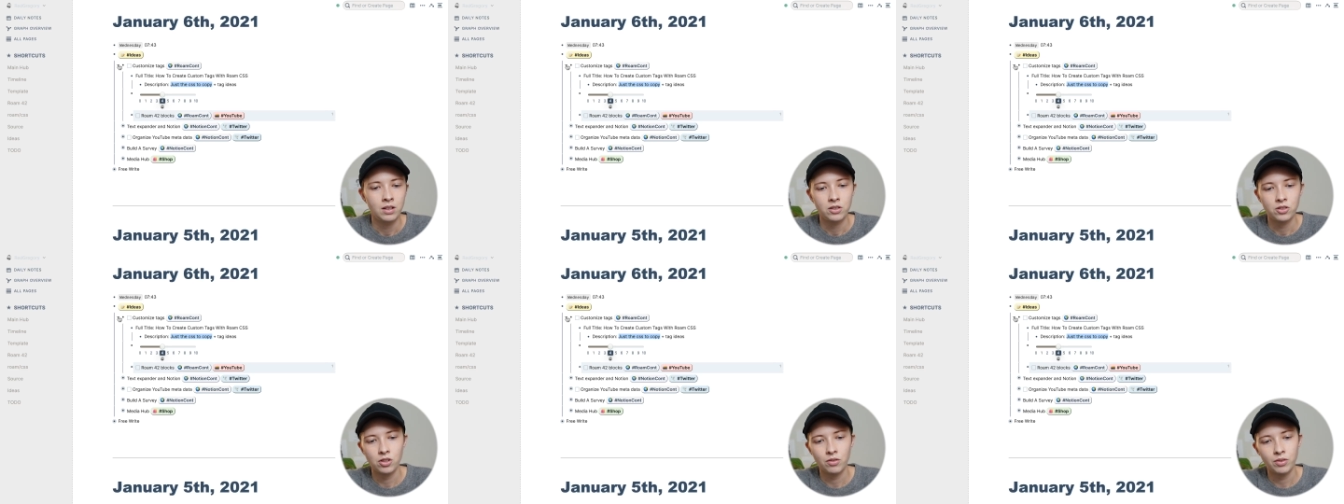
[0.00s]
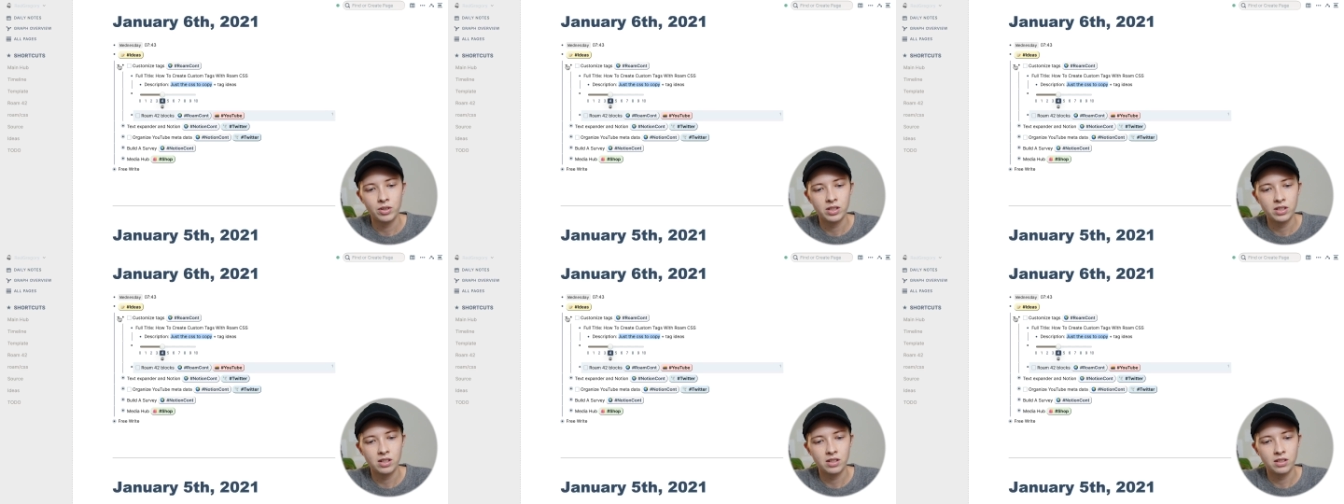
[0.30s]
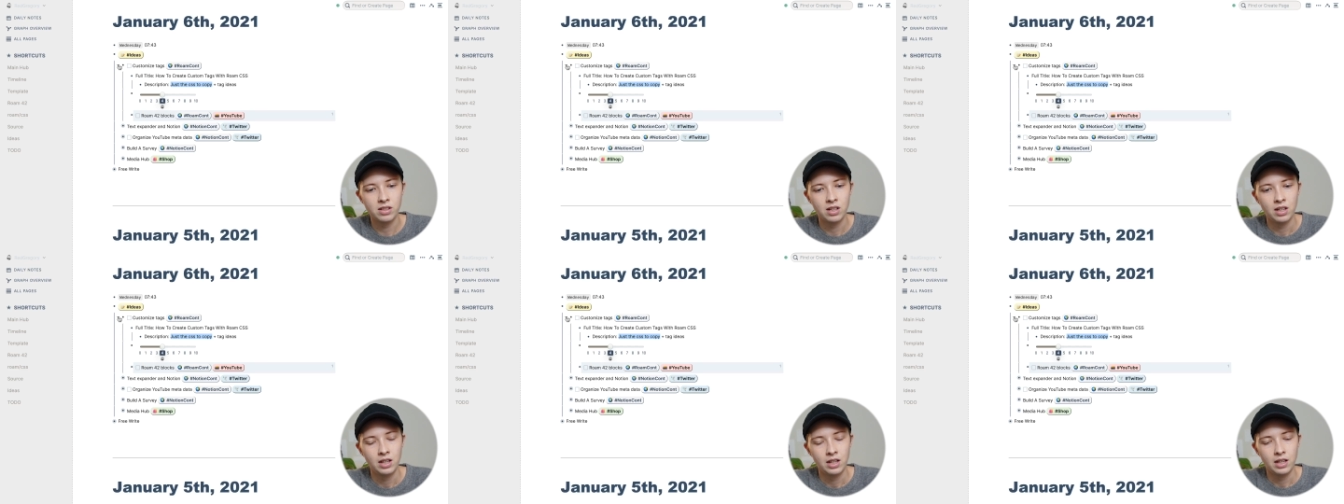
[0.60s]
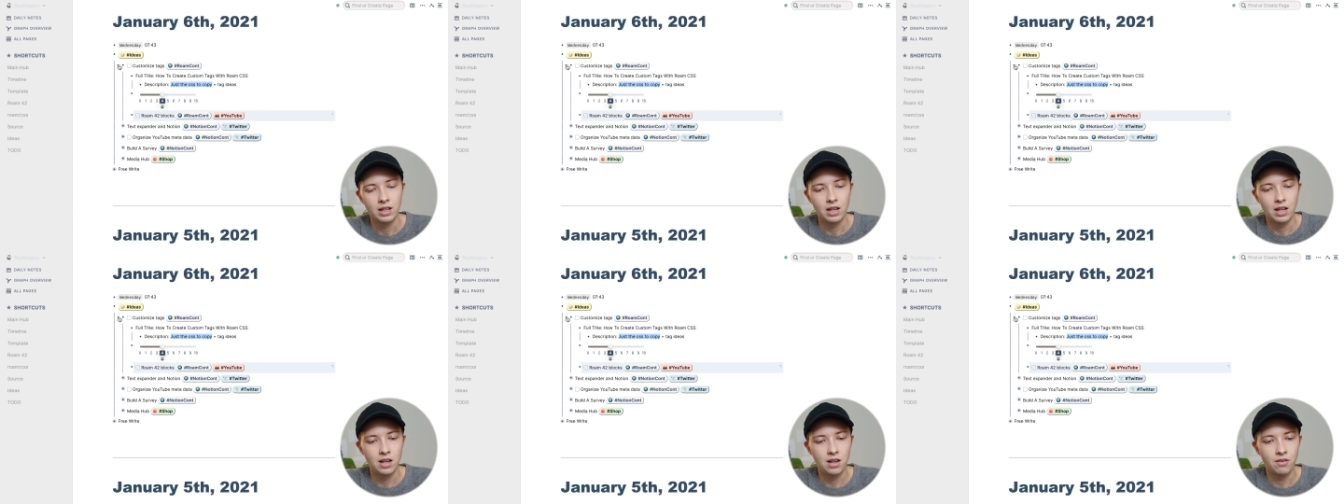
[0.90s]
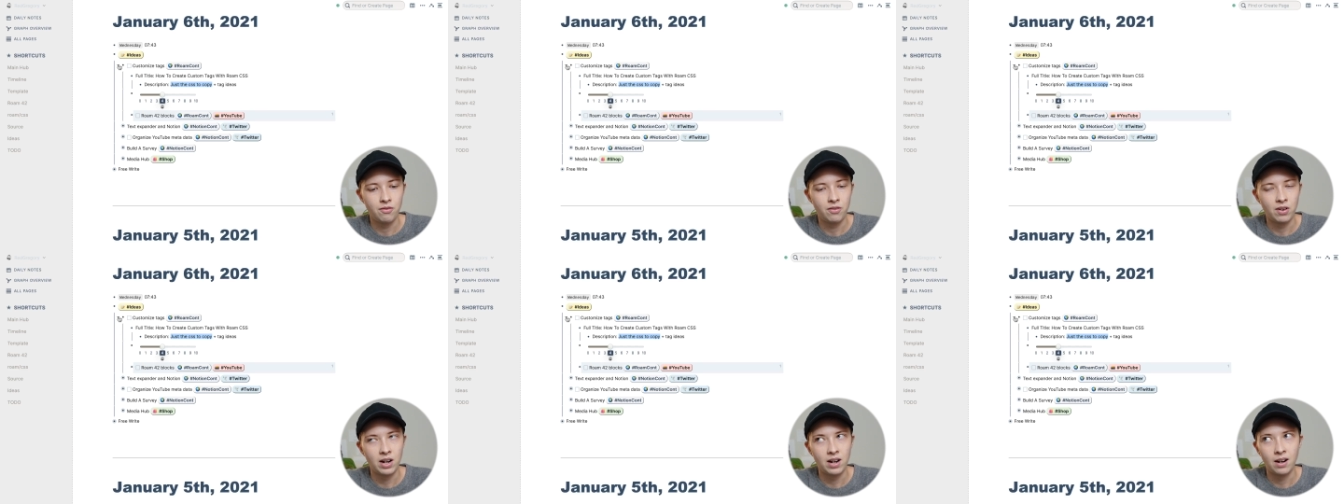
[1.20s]
So for instance,
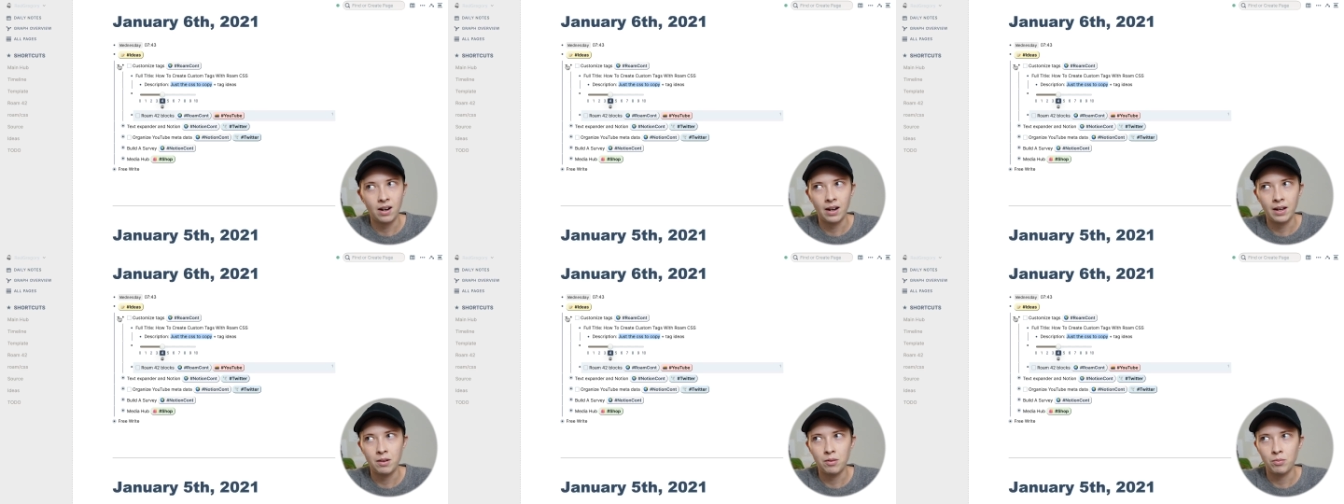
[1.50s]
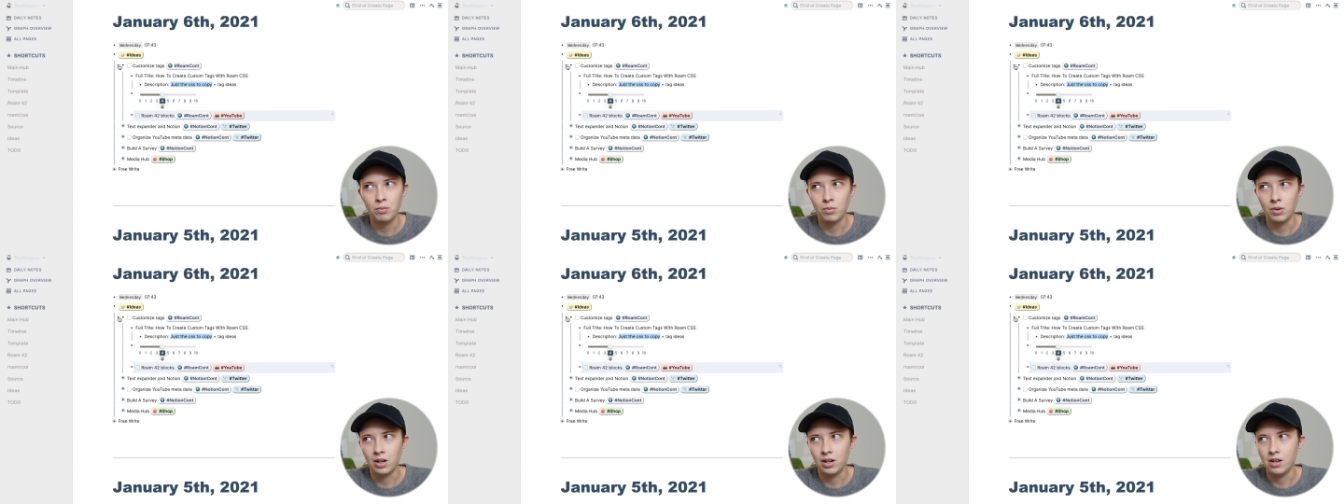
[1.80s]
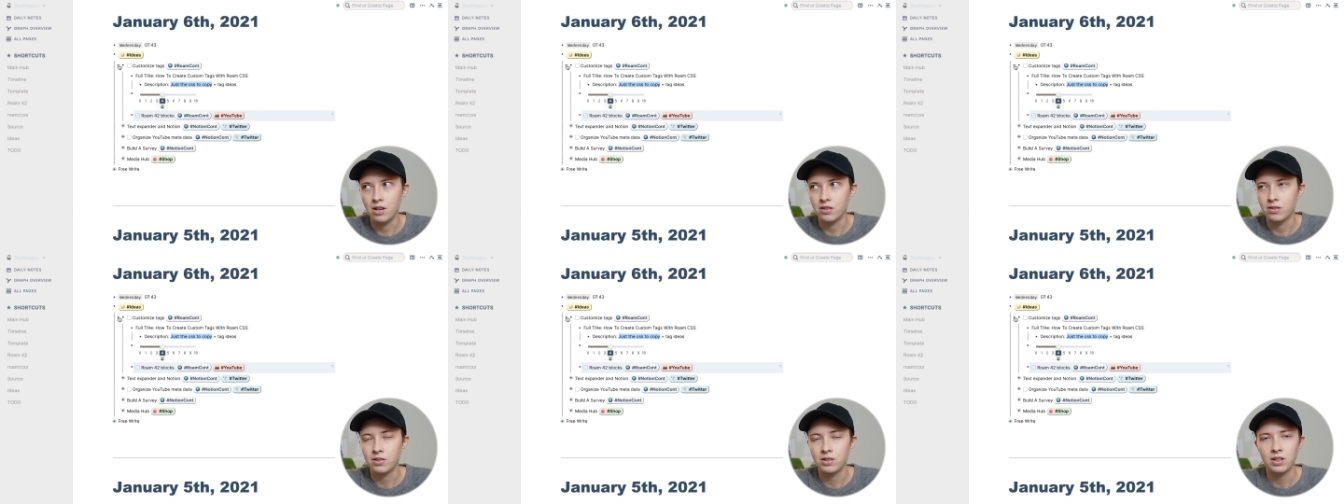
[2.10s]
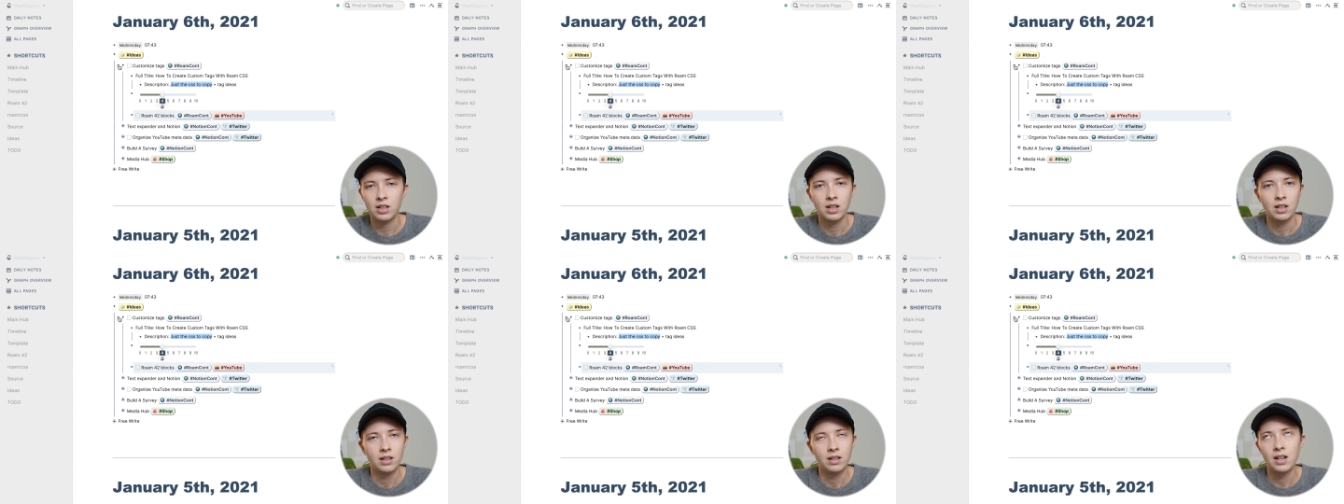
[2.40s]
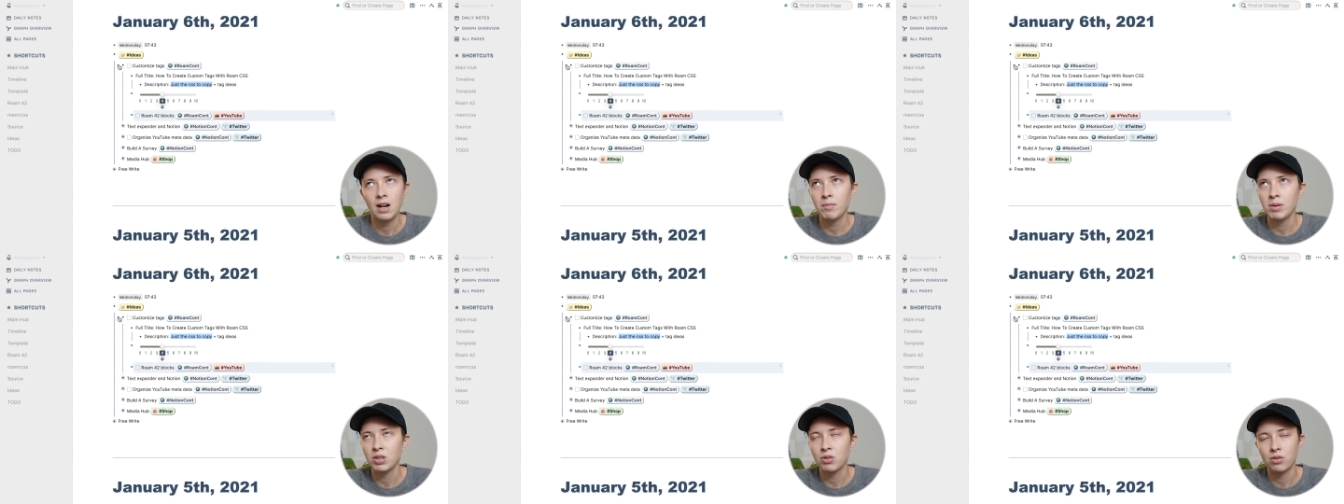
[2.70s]
if I was
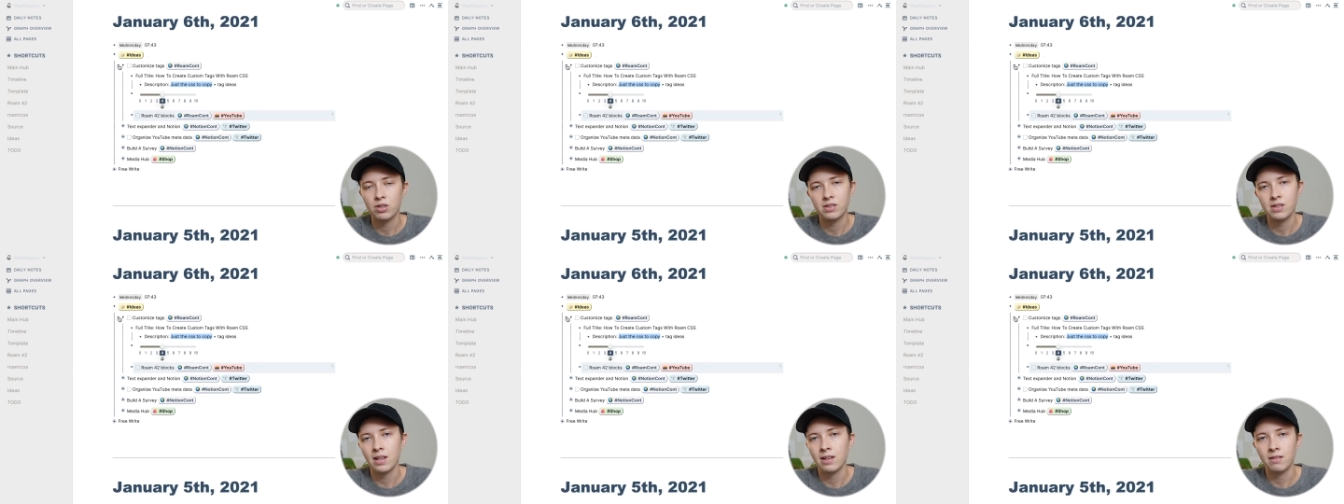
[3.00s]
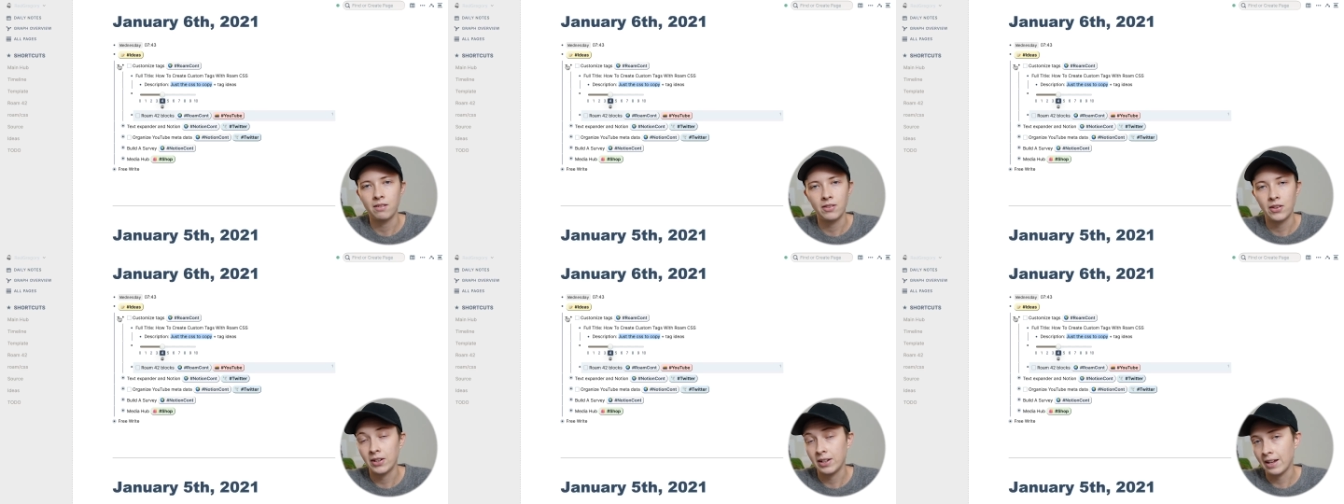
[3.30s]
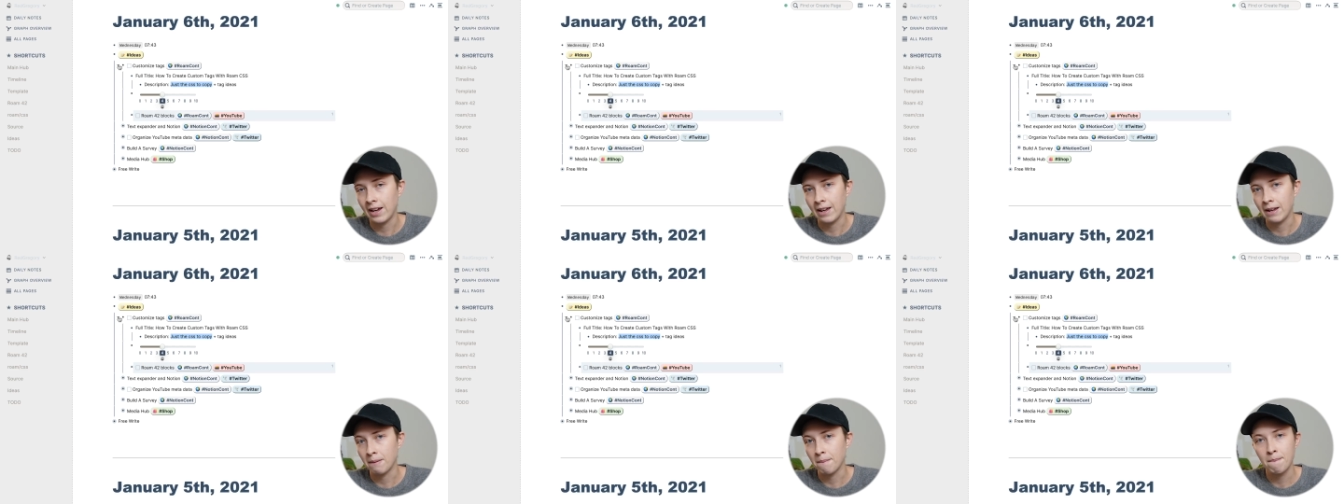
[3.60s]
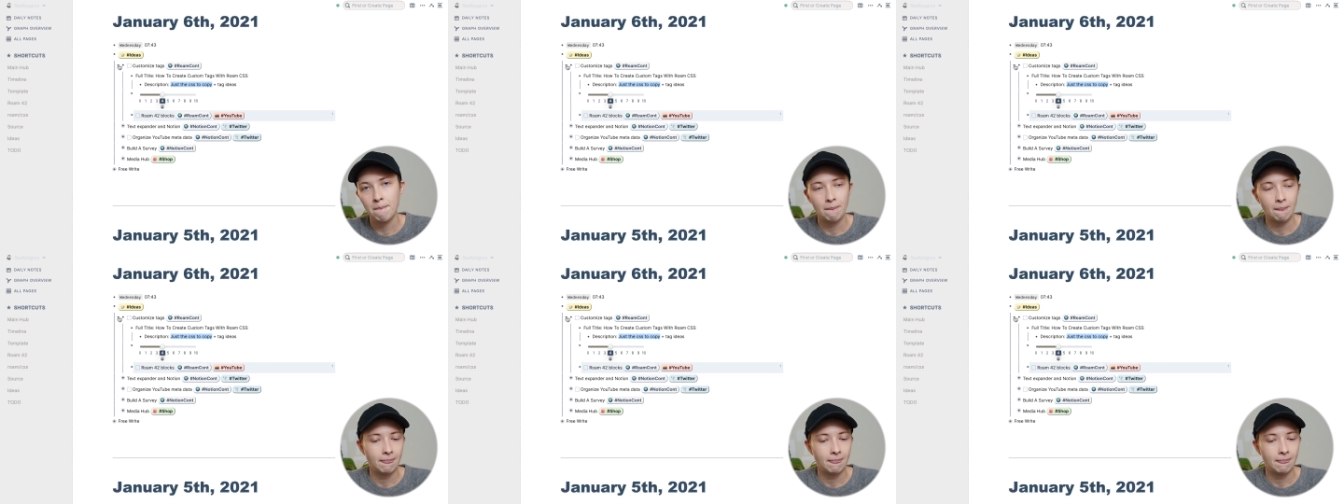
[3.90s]
coming towards the end of the day